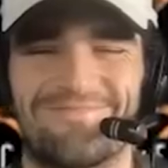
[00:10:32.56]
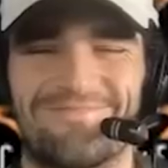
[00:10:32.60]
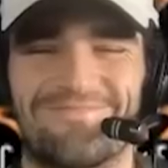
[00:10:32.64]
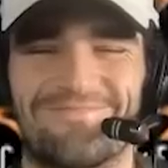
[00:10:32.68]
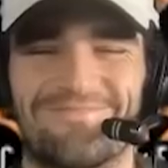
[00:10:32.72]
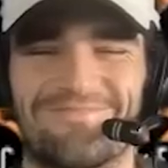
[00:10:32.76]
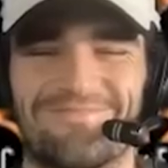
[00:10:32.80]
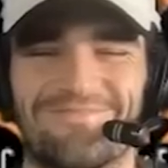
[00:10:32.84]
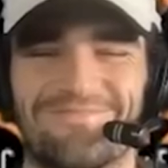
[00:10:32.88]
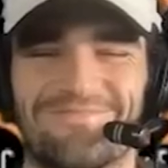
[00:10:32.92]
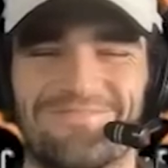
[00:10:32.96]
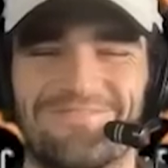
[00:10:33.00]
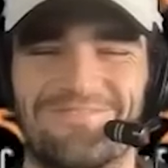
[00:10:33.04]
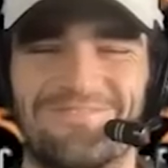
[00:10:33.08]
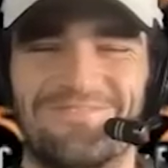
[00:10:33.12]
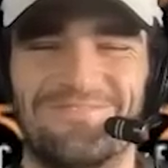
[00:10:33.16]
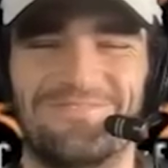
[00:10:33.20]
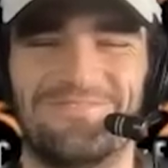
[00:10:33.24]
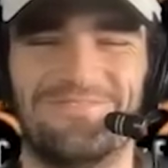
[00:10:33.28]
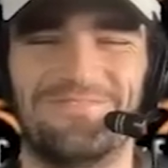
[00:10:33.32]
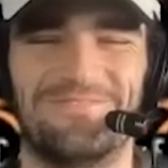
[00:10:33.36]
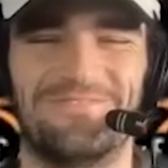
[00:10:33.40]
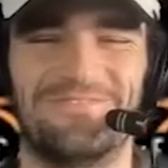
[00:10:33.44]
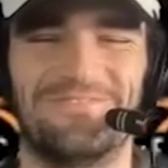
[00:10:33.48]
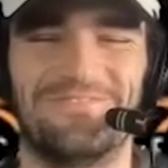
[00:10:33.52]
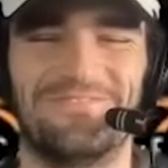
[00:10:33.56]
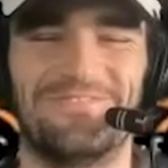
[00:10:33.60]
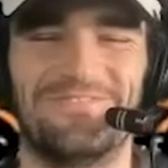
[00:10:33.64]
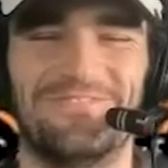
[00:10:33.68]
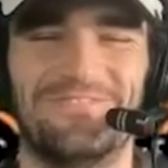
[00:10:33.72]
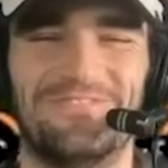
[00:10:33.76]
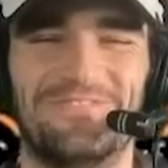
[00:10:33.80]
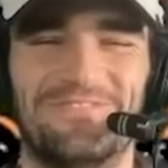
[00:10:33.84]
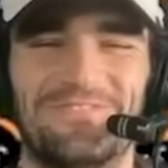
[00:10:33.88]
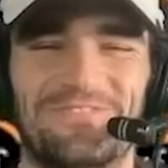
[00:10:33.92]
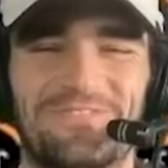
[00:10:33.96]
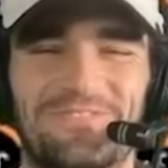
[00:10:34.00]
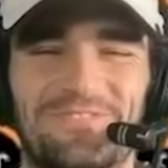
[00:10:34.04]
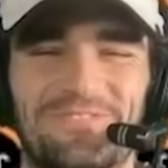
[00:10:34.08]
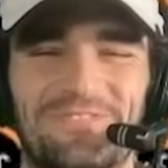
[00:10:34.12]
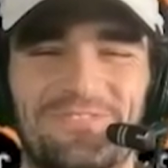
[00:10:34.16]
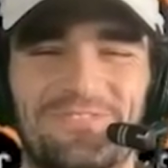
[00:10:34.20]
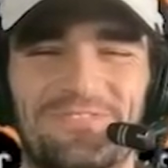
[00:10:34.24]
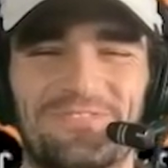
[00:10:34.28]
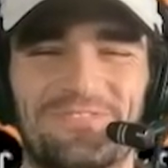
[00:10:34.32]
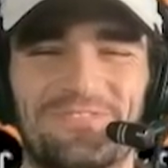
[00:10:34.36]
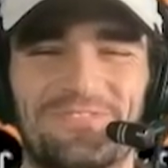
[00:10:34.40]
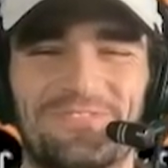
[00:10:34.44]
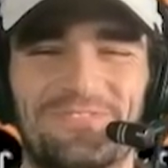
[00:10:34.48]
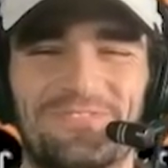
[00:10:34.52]

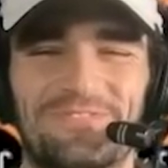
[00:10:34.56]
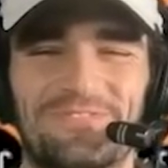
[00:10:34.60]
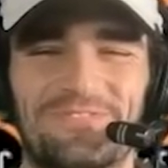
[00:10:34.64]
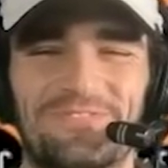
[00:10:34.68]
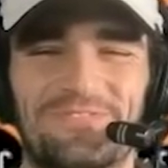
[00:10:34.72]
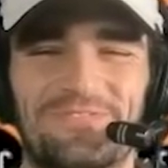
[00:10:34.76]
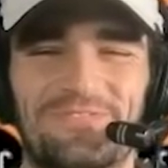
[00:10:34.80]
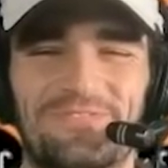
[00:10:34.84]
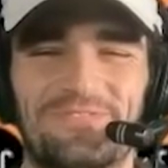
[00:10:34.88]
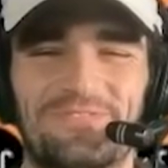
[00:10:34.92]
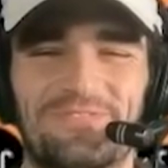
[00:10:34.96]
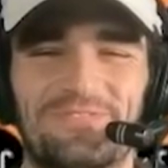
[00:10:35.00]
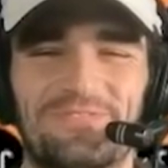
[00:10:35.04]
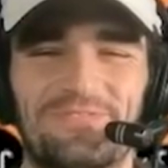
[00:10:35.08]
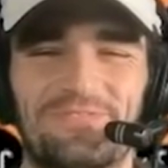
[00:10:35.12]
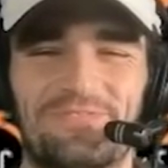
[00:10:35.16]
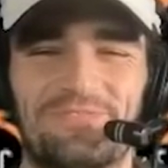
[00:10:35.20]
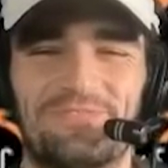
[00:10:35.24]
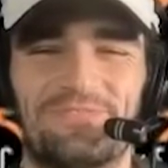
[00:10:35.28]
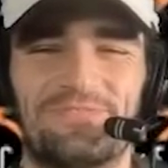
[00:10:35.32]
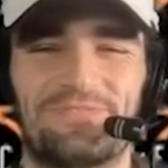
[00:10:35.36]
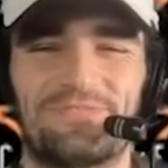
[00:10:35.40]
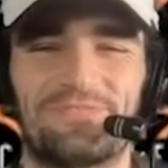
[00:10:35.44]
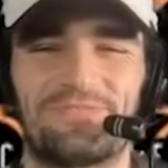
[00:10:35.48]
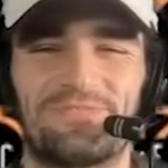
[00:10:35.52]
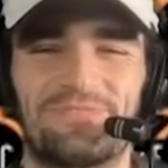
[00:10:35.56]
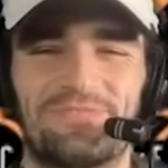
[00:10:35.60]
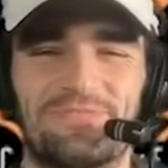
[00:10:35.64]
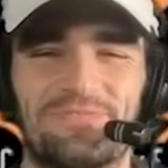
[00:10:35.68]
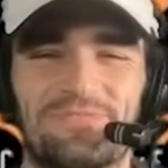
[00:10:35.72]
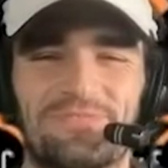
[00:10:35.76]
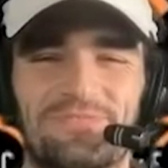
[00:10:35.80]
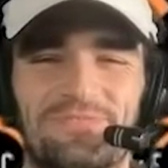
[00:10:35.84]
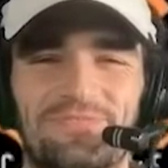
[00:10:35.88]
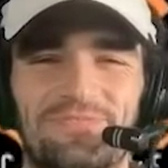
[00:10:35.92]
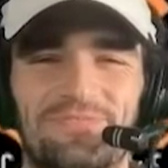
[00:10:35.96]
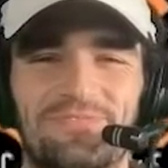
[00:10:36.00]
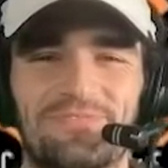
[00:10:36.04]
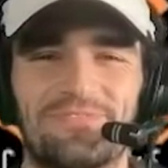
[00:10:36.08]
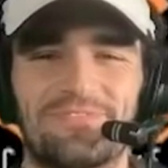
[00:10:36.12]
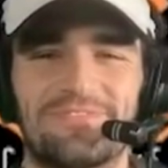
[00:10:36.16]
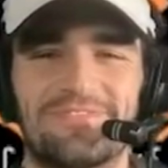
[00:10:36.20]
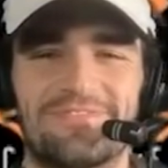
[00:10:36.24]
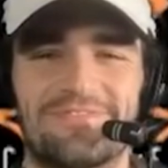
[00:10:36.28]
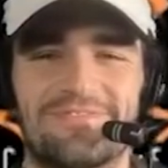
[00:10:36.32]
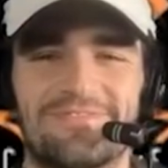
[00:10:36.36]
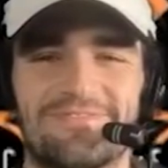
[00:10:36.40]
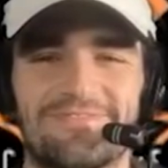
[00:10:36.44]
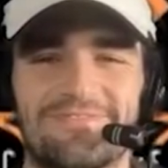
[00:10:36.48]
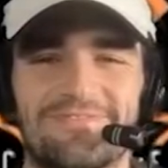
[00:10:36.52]

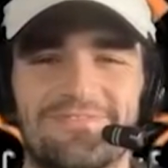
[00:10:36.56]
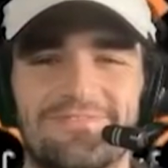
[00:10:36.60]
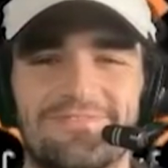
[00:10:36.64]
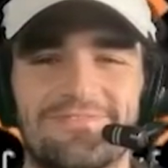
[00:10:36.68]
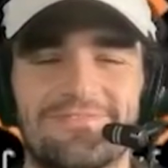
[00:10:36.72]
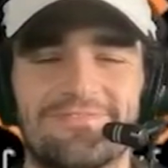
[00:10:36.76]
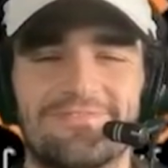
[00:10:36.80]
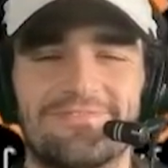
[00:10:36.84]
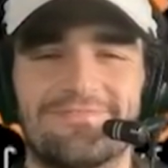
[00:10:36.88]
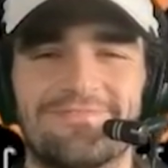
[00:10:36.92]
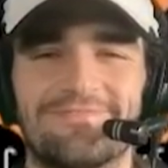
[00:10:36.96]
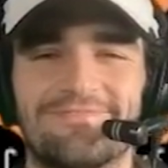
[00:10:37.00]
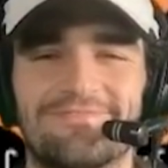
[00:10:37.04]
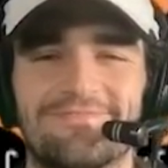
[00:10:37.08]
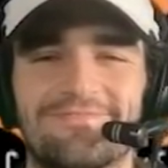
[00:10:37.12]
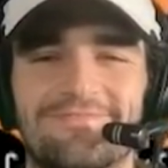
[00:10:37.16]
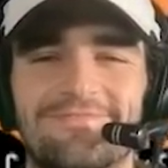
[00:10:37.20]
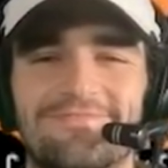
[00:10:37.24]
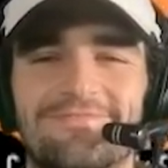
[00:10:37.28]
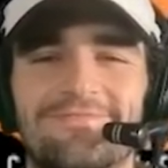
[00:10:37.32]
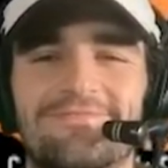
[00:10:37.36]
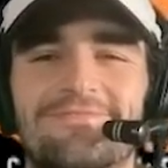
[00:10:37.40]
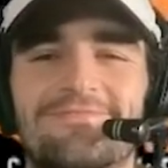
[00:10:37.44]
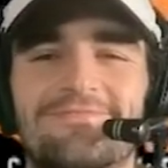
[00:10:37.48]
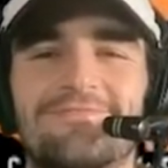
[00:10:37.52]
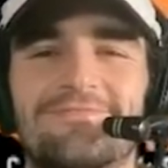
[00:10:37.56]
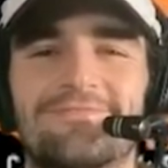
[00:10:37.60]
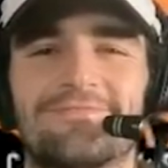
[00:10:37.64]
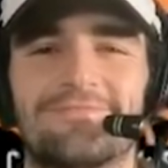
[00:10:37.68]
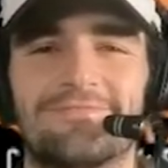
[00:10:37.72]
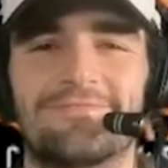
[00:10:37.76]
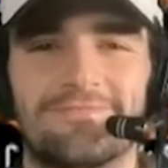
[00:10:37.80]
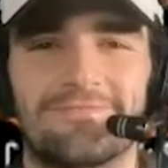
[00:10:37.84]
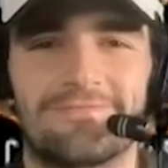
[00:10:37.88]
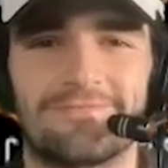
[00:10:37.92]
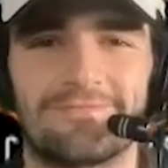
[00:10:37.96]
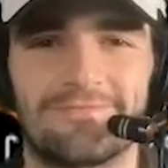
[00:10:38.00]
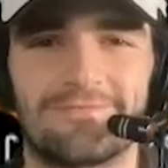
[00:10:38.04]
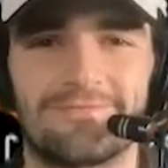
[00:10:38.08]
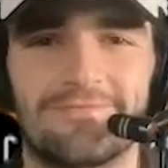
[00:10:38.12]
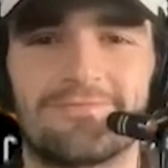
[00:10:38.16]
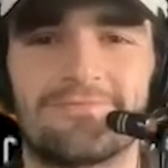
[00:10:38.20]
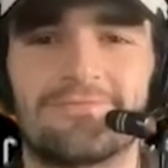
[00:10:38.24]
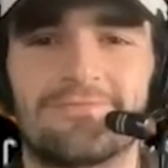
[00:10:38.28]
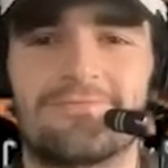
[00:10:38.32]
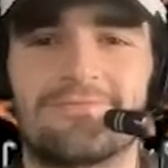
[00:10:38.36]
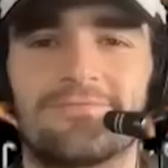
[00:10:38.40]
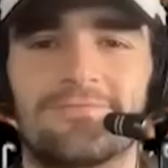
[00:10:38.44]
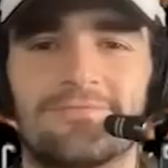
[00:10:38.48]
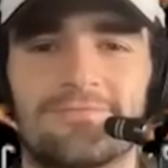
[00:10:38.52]

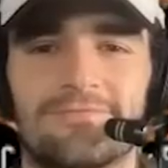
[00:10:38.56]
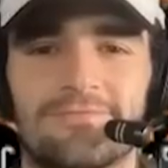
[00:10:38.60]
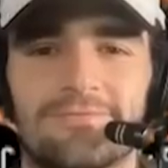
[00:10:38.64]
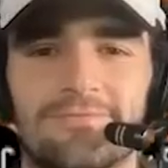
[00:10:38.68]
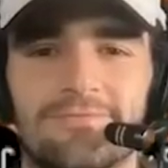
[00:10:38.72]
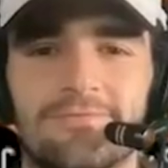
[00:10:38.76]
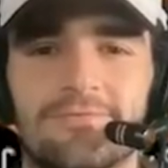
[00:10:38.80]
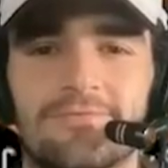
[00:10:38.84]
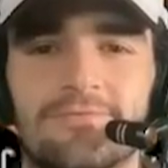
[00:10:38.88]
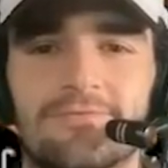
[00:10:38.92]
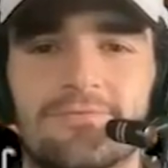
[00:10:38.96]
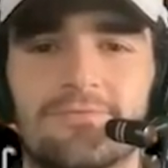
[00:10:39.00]
(silent)